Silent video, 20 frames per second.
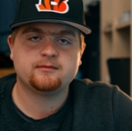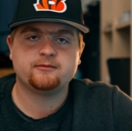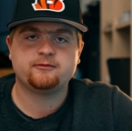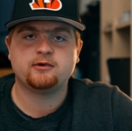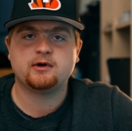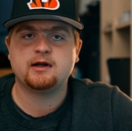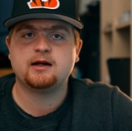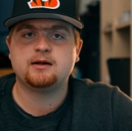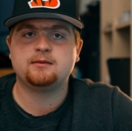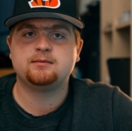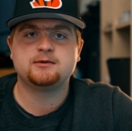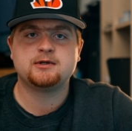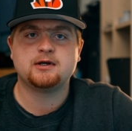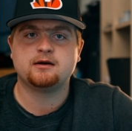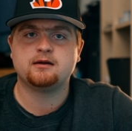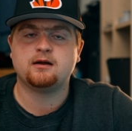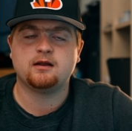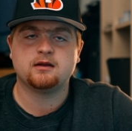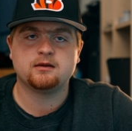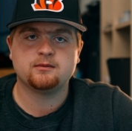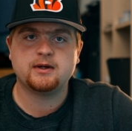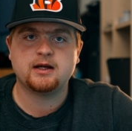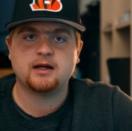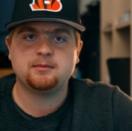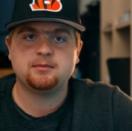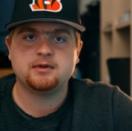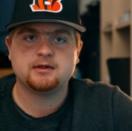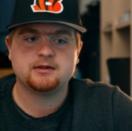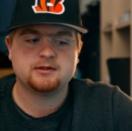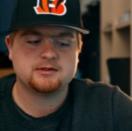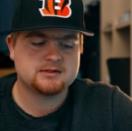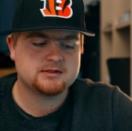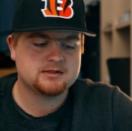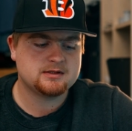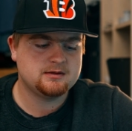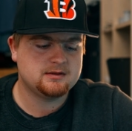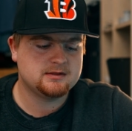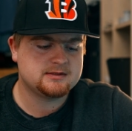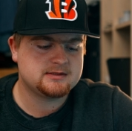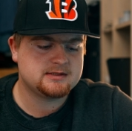for now, turn it all the way up, just so
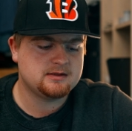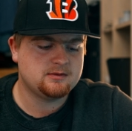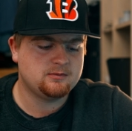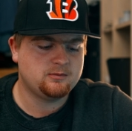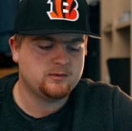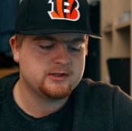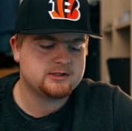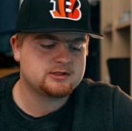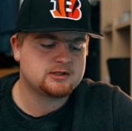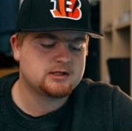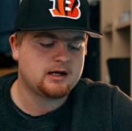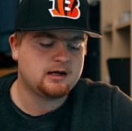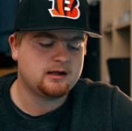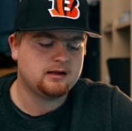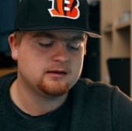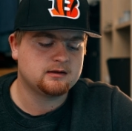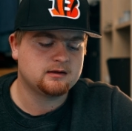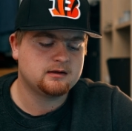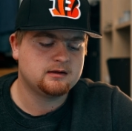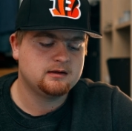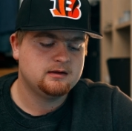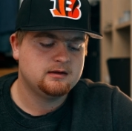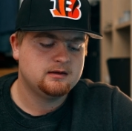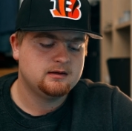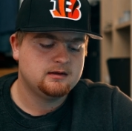you can see which color